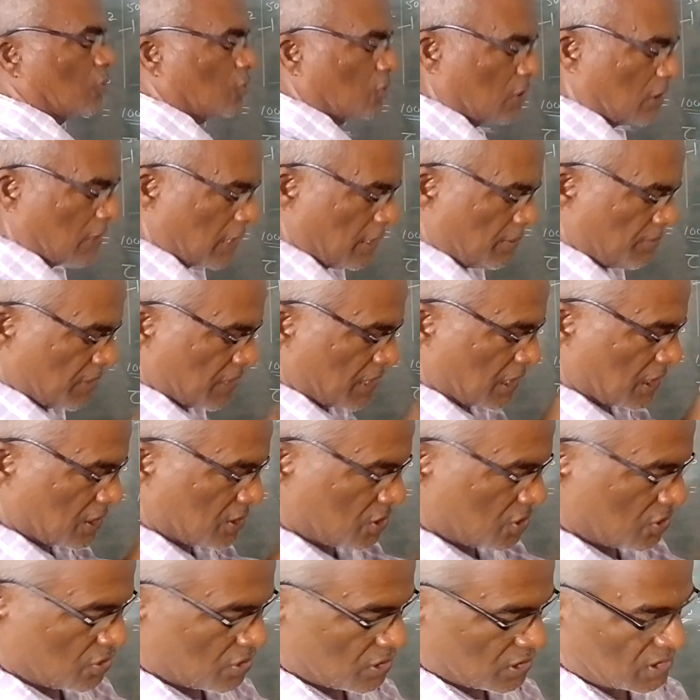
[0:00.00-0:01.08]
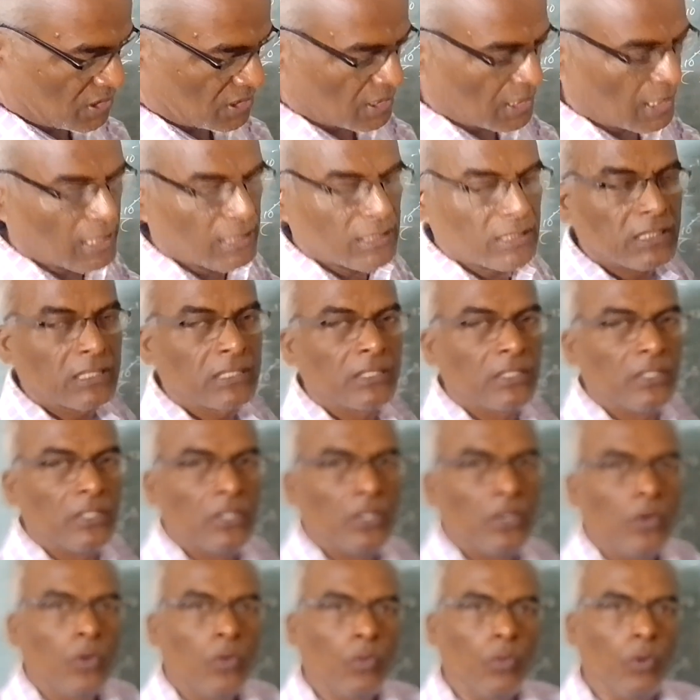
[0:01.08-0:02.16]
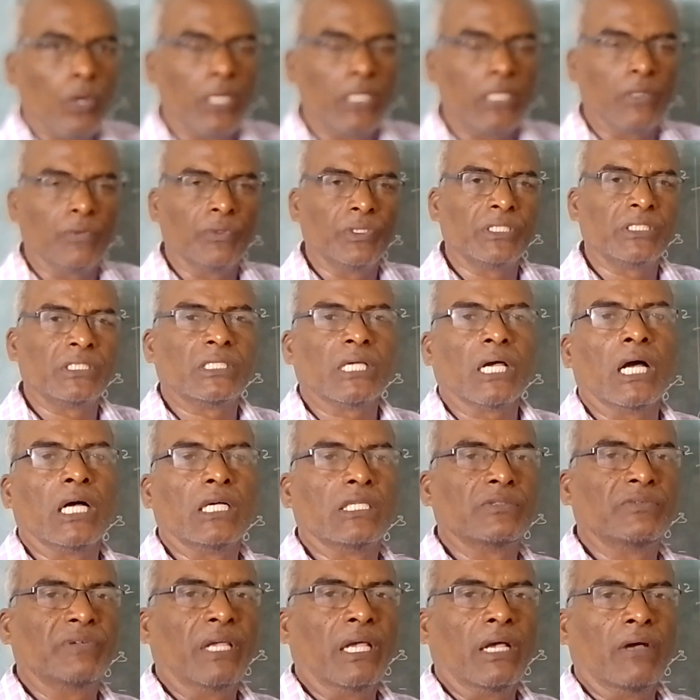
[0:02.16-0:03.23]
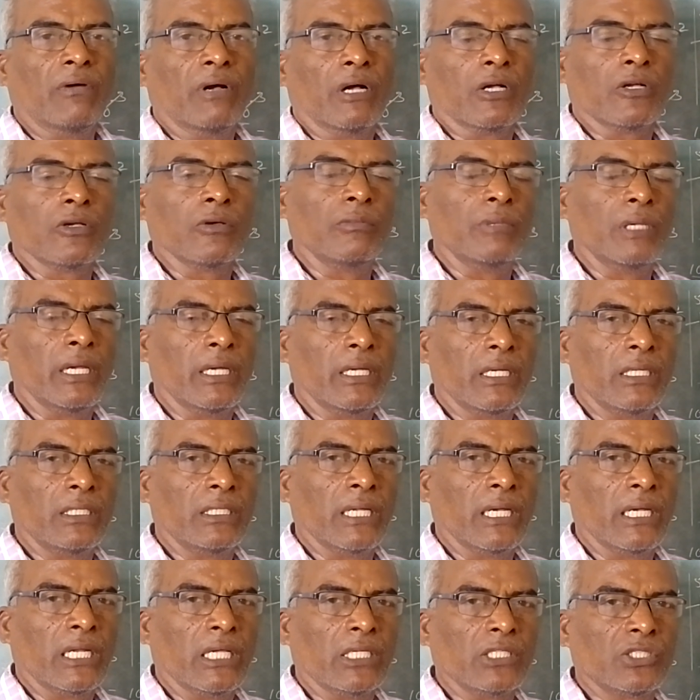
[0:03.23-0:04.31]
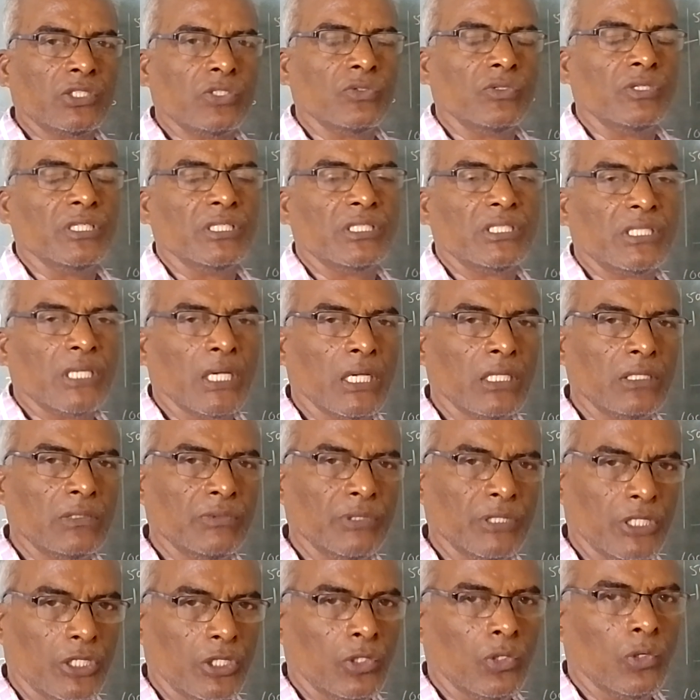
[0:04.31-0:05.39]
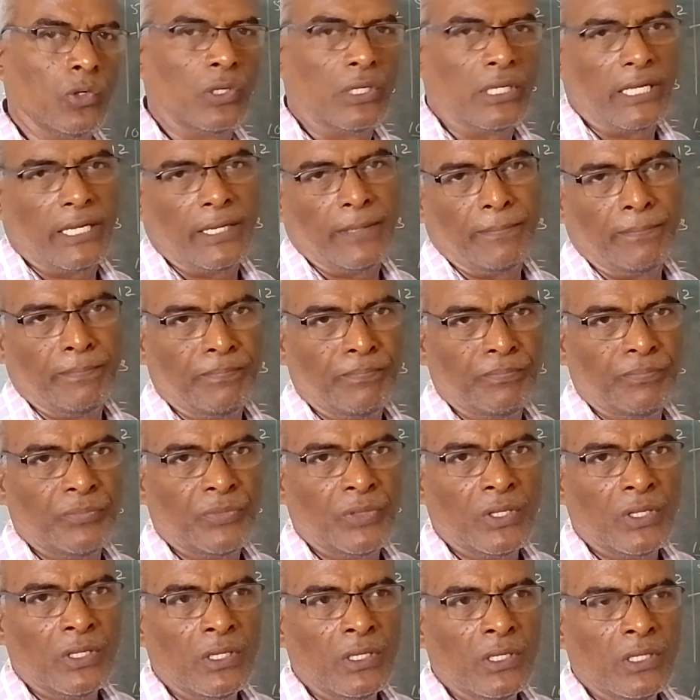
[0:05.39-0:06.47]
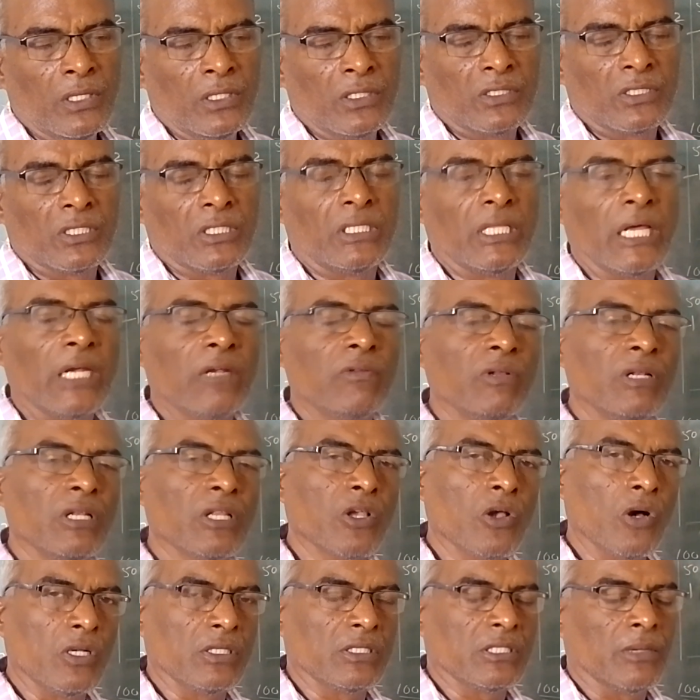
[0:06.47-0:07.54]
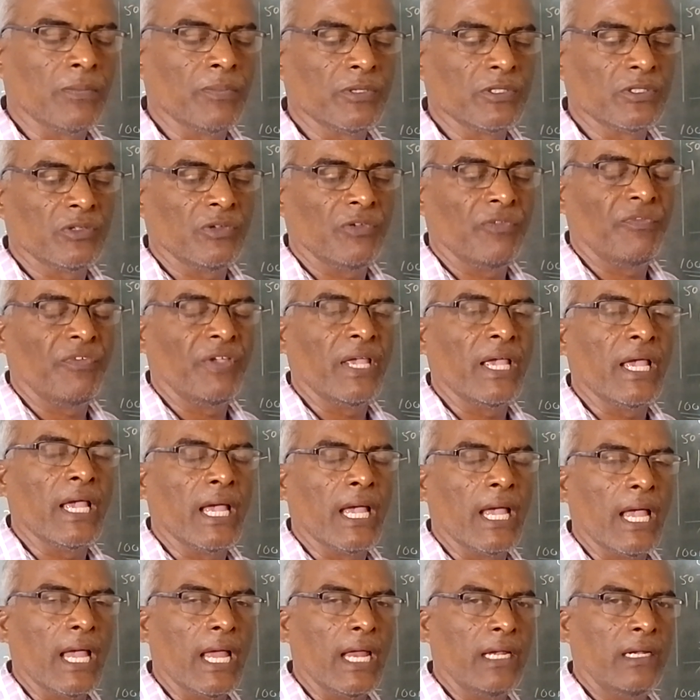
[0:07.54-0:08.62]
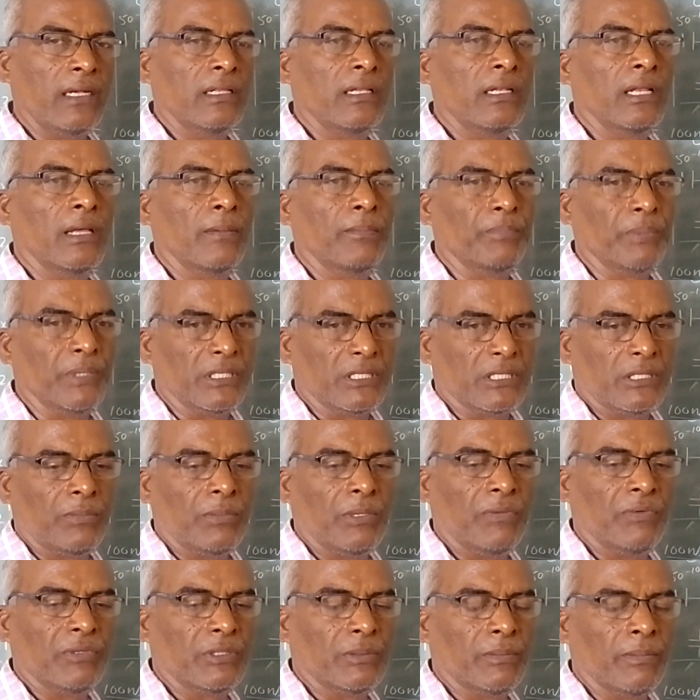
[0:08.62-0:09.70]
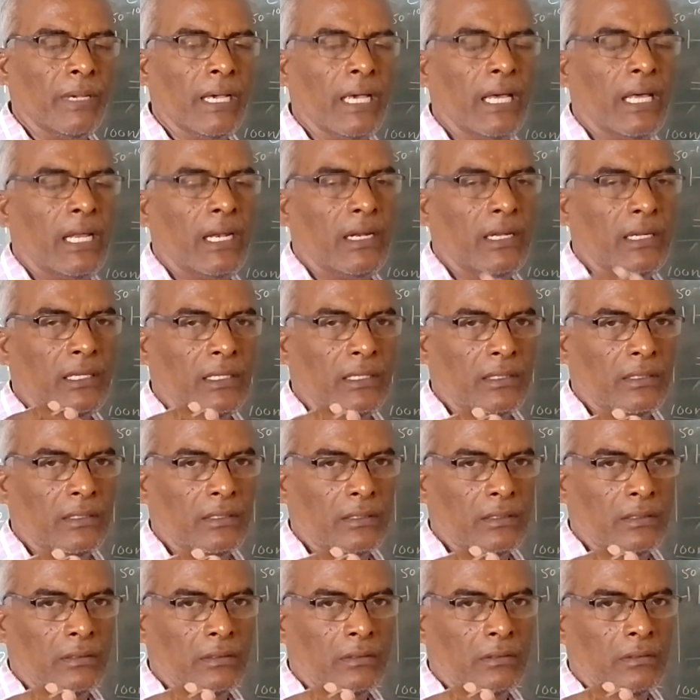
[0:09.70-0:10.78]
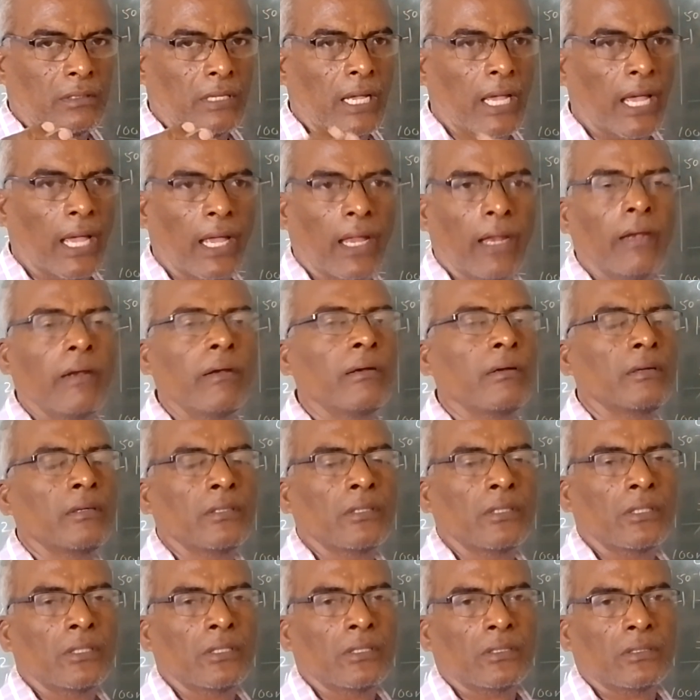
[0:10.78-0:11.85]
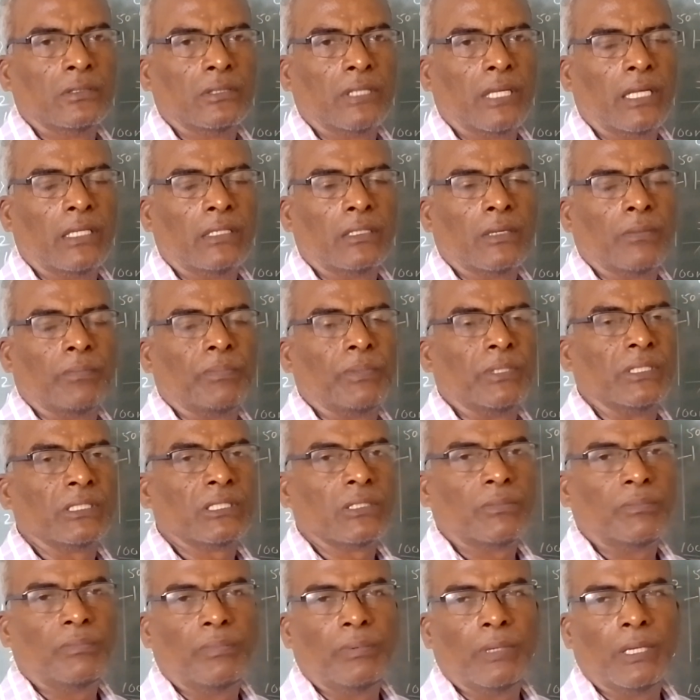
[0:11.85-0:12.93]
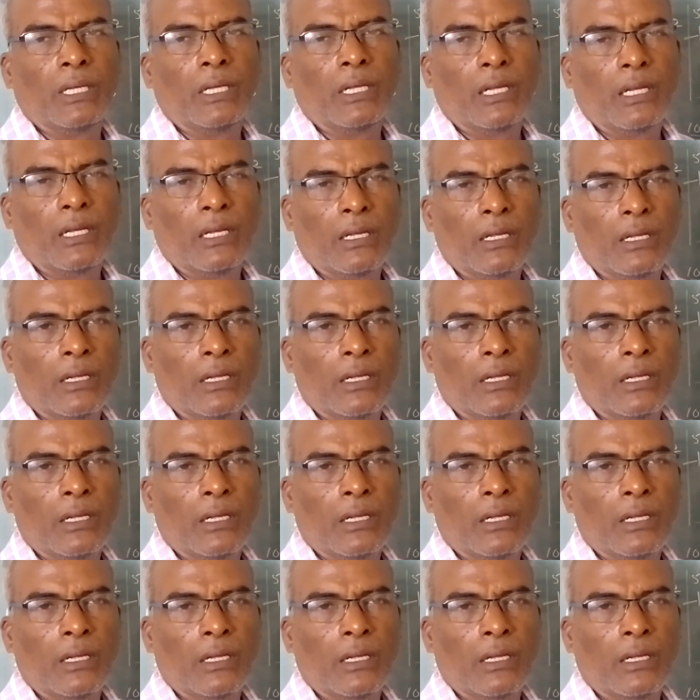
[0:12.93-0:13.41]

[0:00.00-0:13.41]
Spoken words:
no time it has to discharge. Whatever charge we have accumulated, that has to discharge within no time. So that will cause, suppose if we handle a PCB with bare hand, then the PCB,